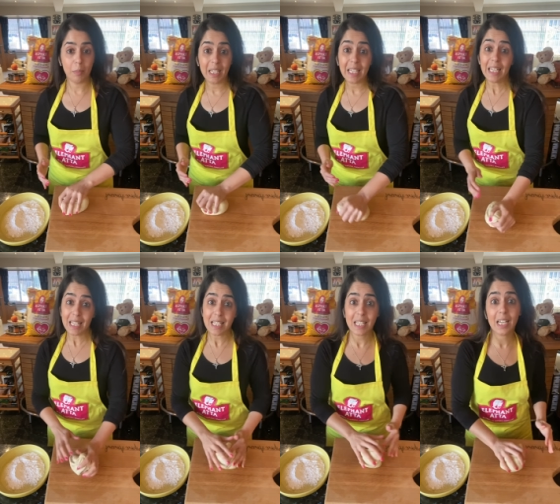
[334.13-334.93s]

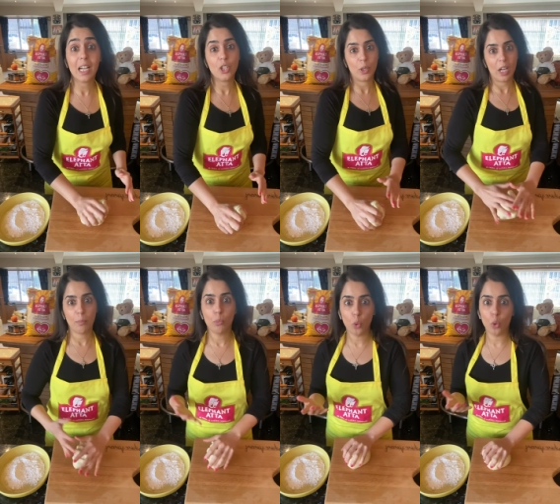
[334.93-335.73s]
easier and you get a
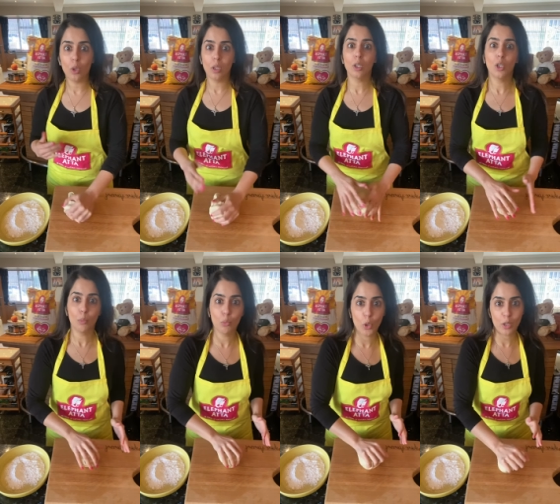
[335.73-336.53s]
more
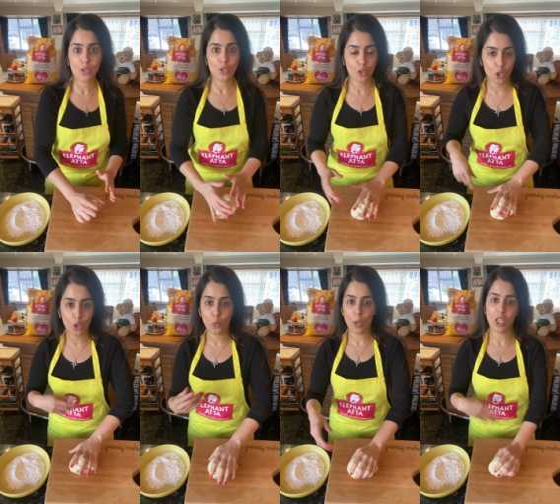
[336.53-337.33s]
moist dough
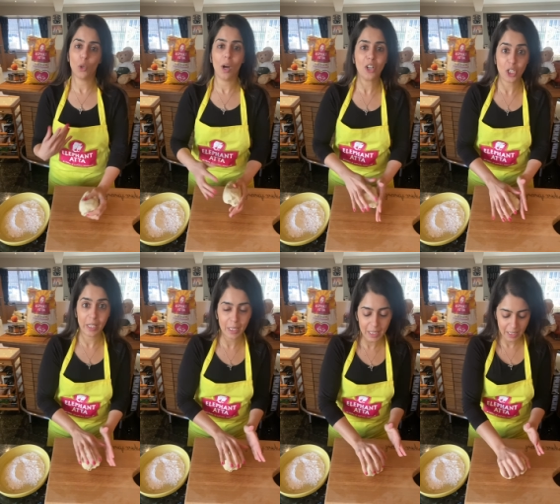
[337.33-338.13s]
when you're actually
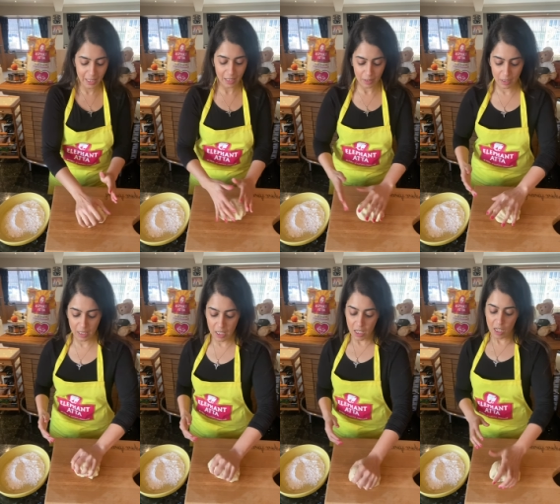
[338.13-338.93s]
kneading it.
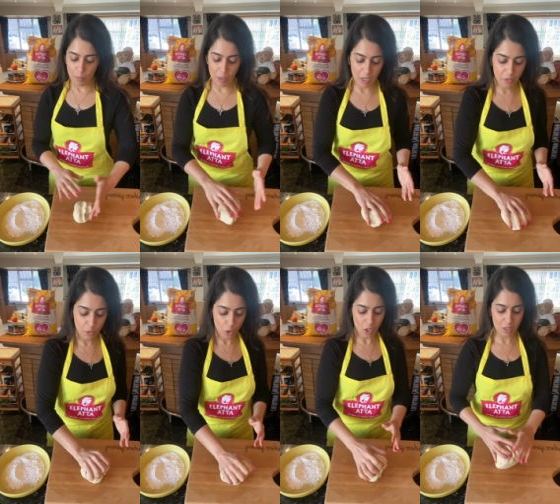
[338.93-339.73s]
But if you've got
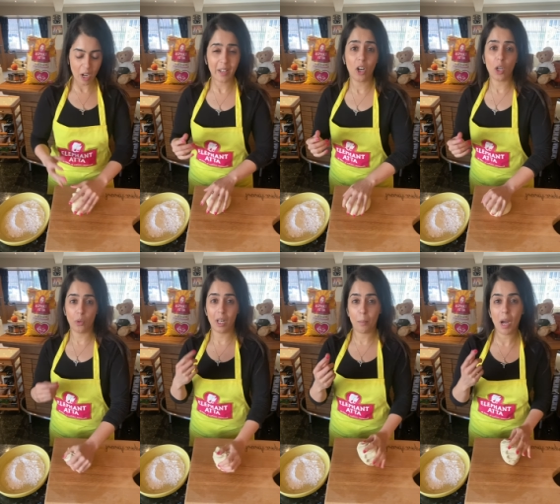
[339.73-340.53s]
a slightly harder one, like
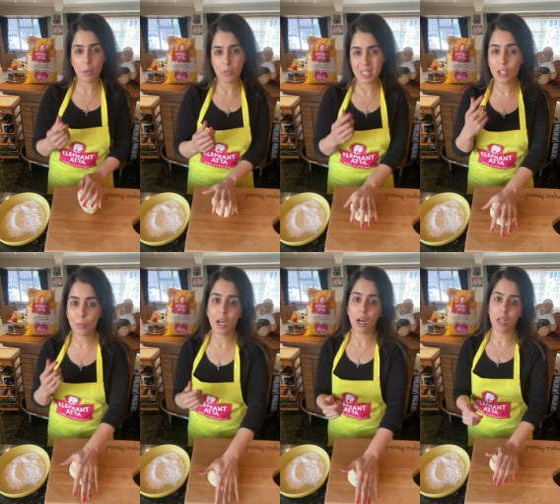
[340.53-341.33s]
my one was a little bit
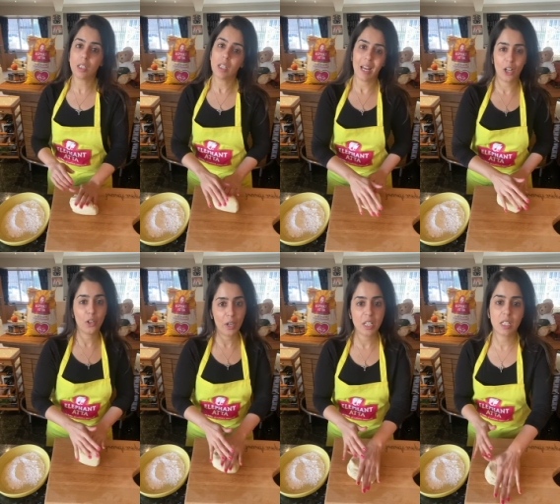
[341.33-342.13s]
hard and I
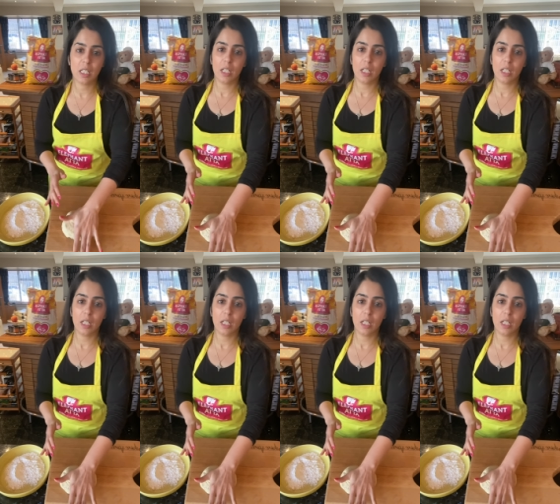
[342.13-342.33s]
grated it,